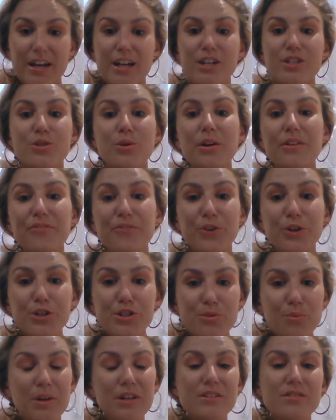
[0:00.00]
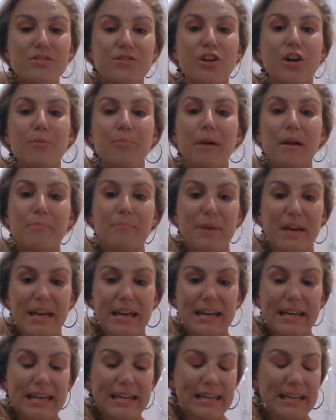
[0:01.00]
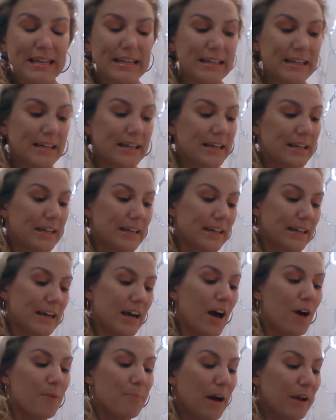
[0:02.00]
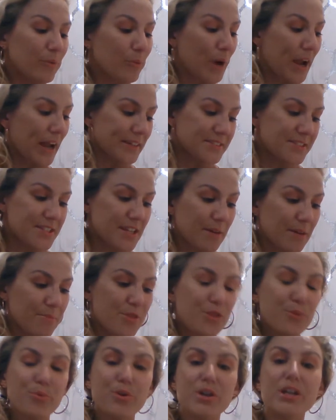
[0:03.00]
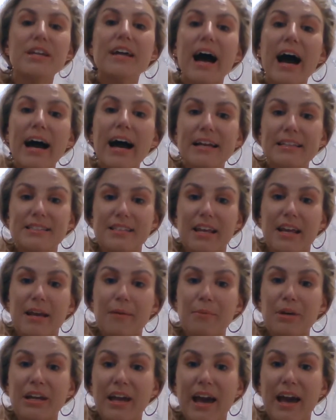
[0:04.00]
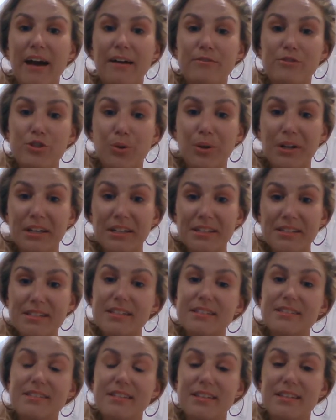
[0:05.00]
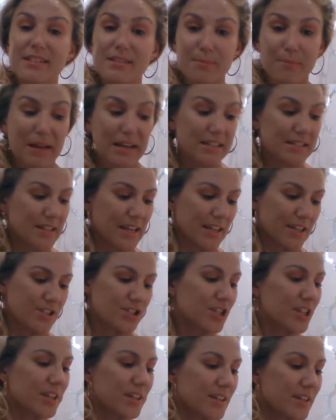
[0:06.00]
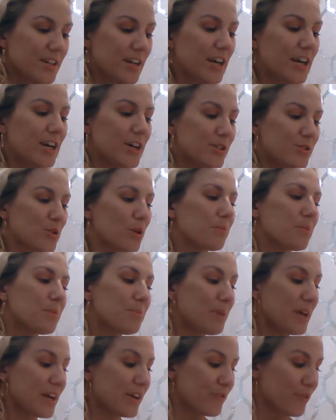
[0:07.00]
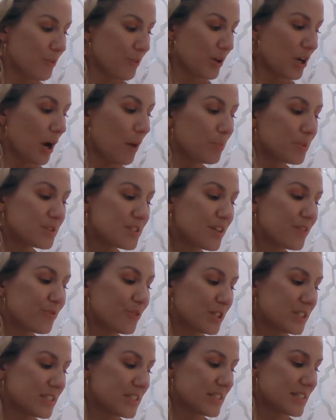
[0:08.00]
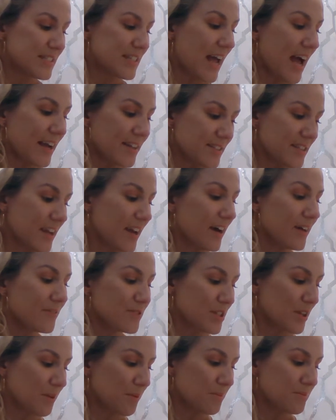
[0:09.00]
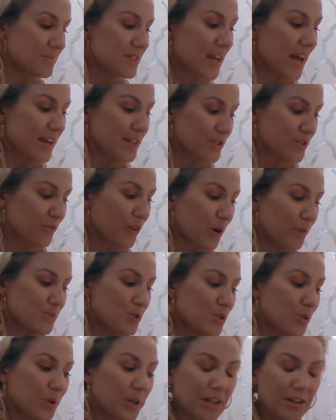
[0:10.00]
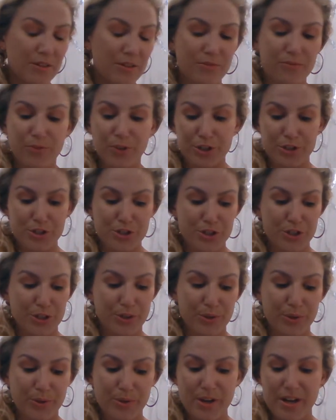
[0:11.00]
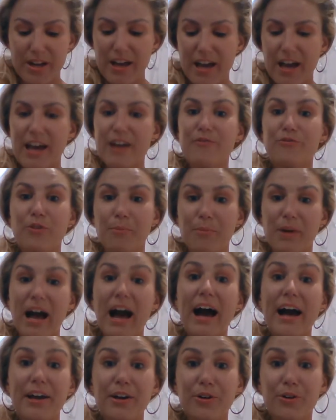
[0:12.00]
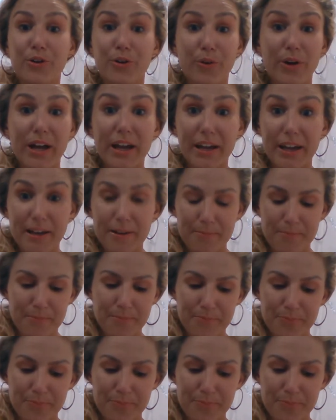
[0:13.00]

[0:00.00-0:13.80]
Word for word: So I first want to start by picking by random three guides that I'm going to have join us into this meditation. So I'm going to pick from a couple different decks. I have some decks from Doreen Virtue and from Kyle Gray.